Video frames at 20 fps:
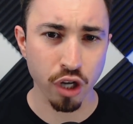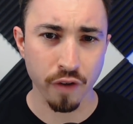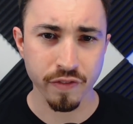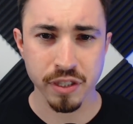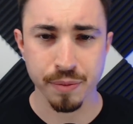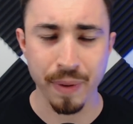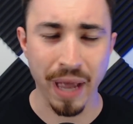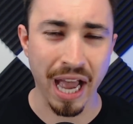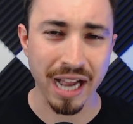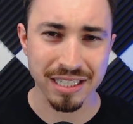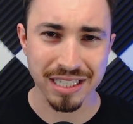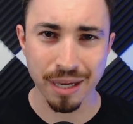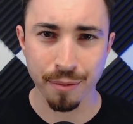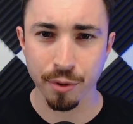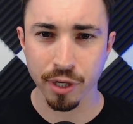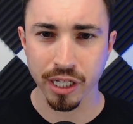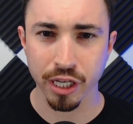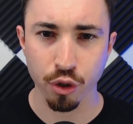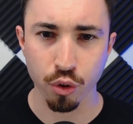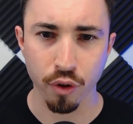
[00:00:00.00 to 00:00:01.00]
off his back, is
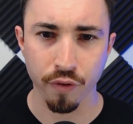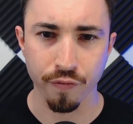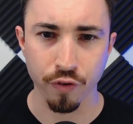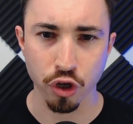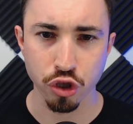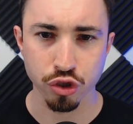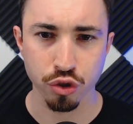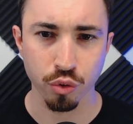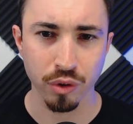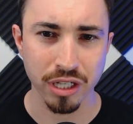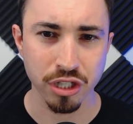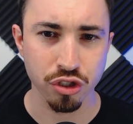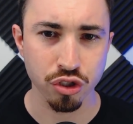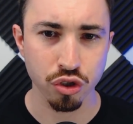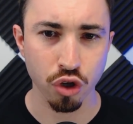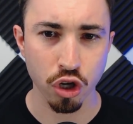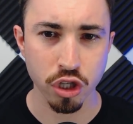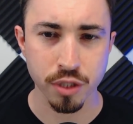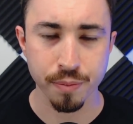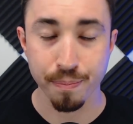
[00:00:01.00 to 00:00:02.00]
able to get a reversal, and
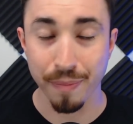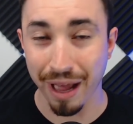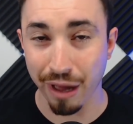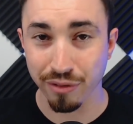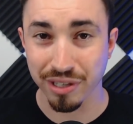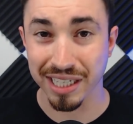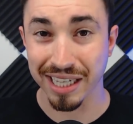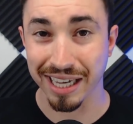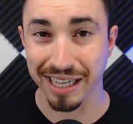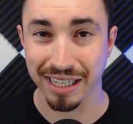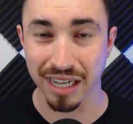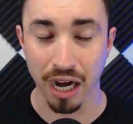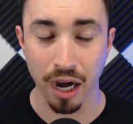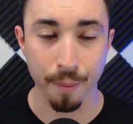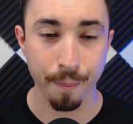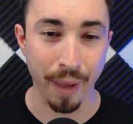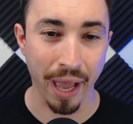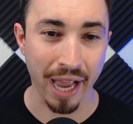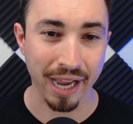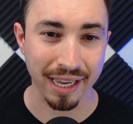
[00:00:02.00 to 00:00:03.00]
starts mounting a
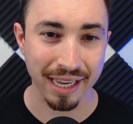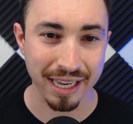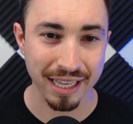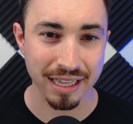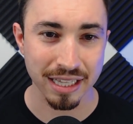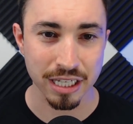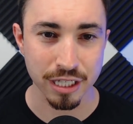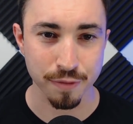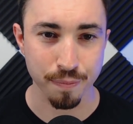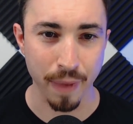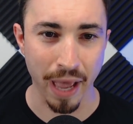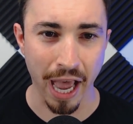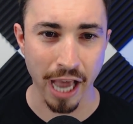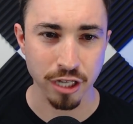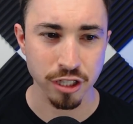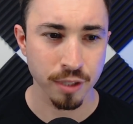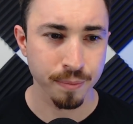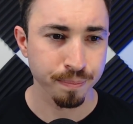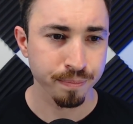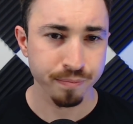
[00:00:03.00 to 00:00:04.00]
comeback in this
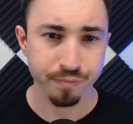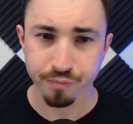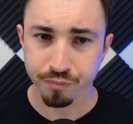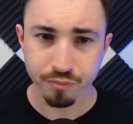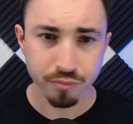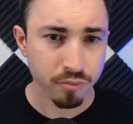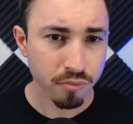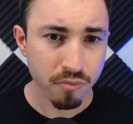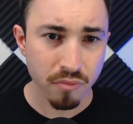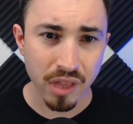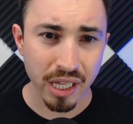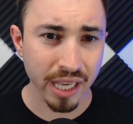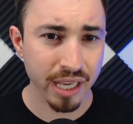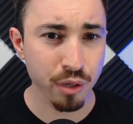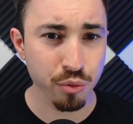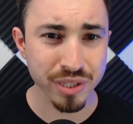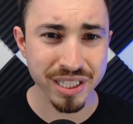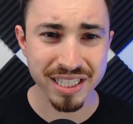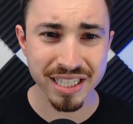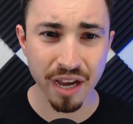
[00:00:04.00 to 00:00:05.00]
match. It
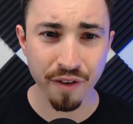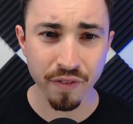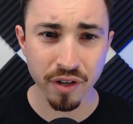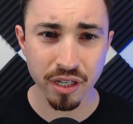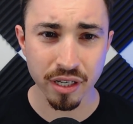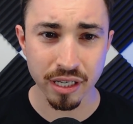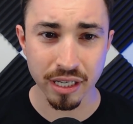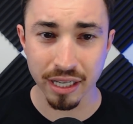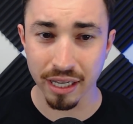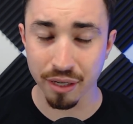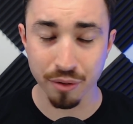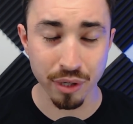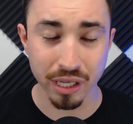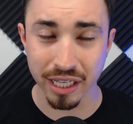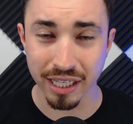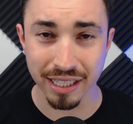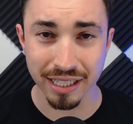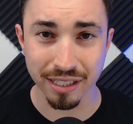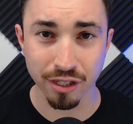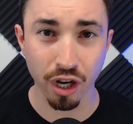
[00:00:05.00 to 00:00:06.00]
was
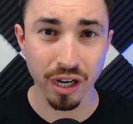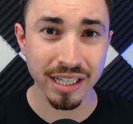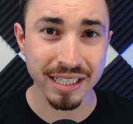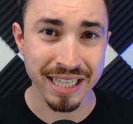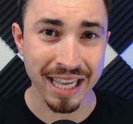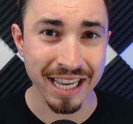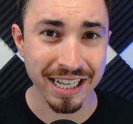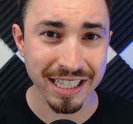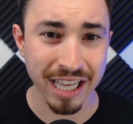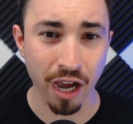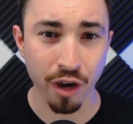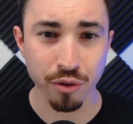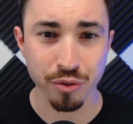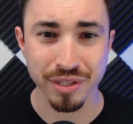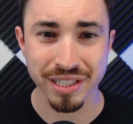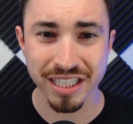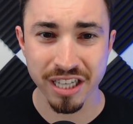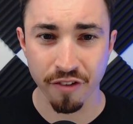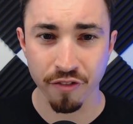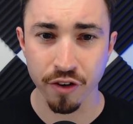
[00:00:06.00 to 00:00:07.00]
he got a takedown, it was
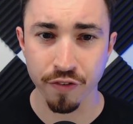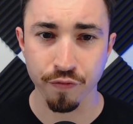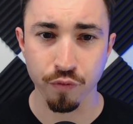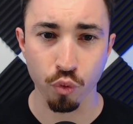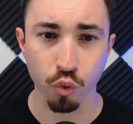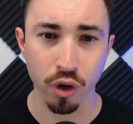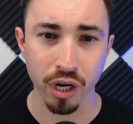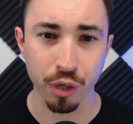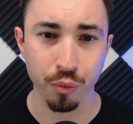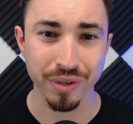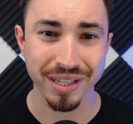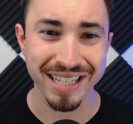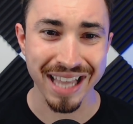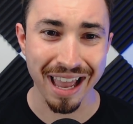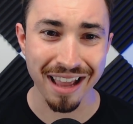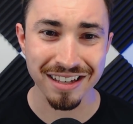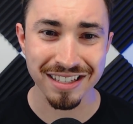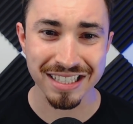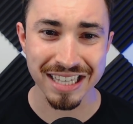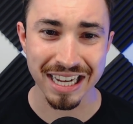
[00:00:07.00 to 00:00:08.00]
7-4, and with
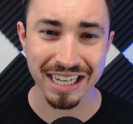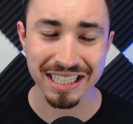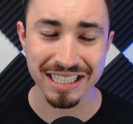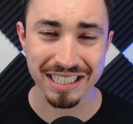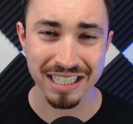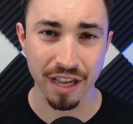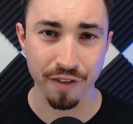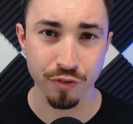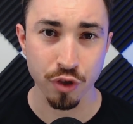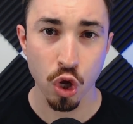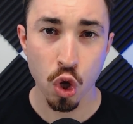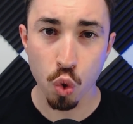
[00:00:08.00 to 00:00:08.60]
10 seconds left,